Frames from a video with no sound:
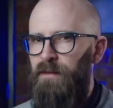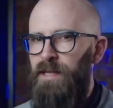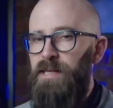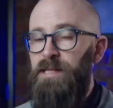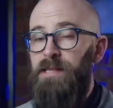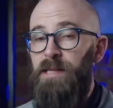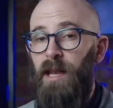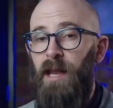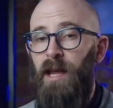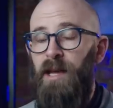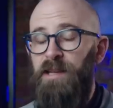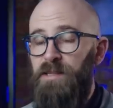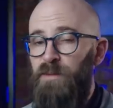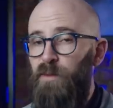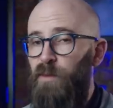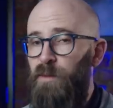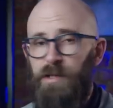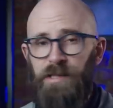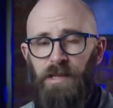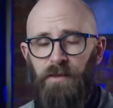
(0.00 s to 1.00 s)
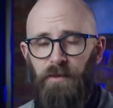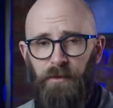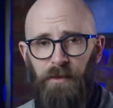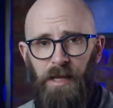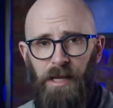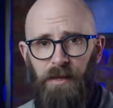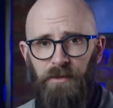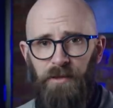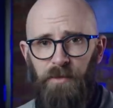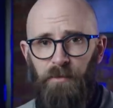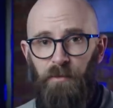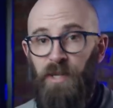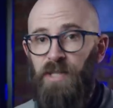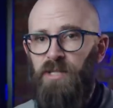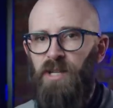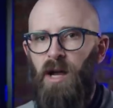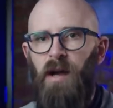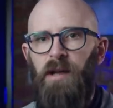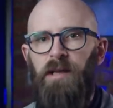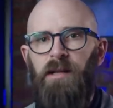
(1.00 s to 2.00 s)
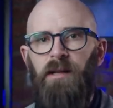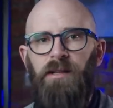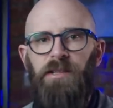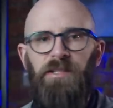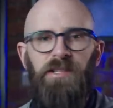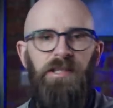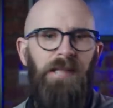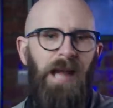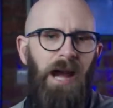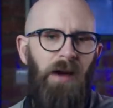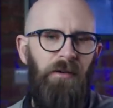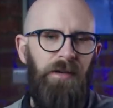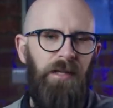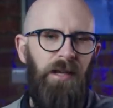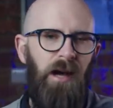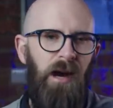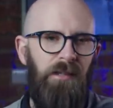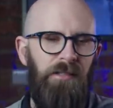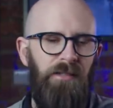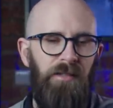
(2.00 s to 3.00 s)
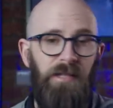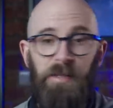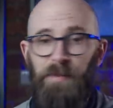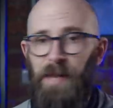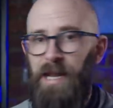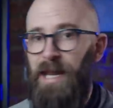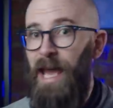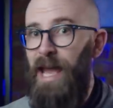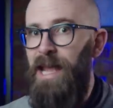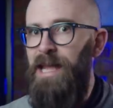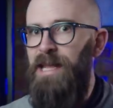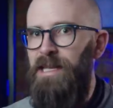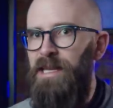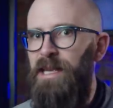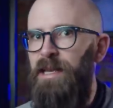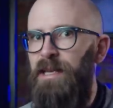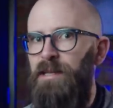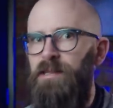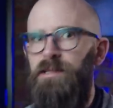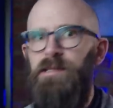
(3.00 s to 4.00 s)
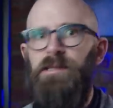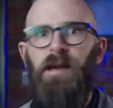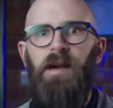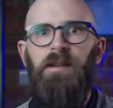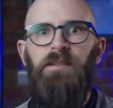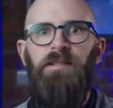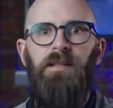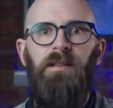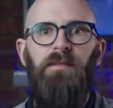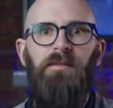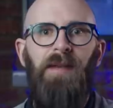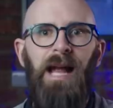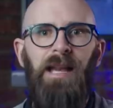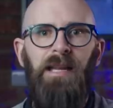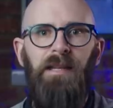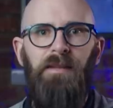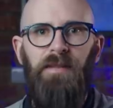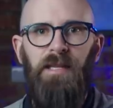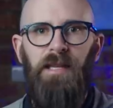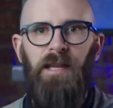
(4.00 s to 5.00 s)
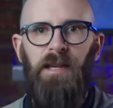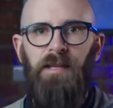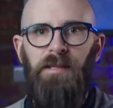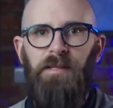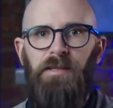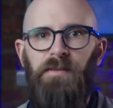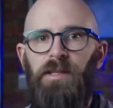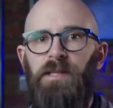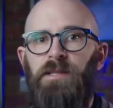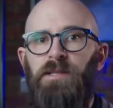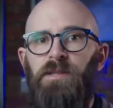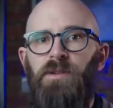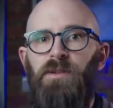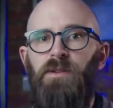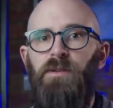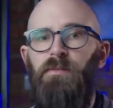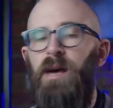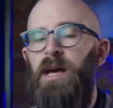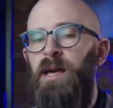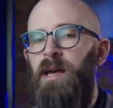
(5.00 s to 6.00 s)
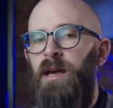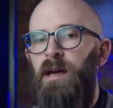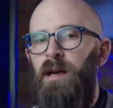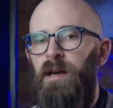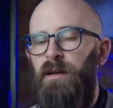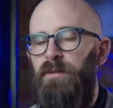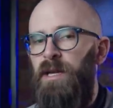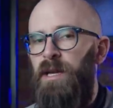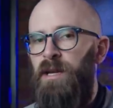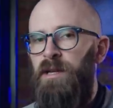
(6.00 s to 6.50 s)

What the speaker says: These delights were almost never found. British archaeologist Howard Carter had spent 8 years searching the Valley of the Kings for the tomb of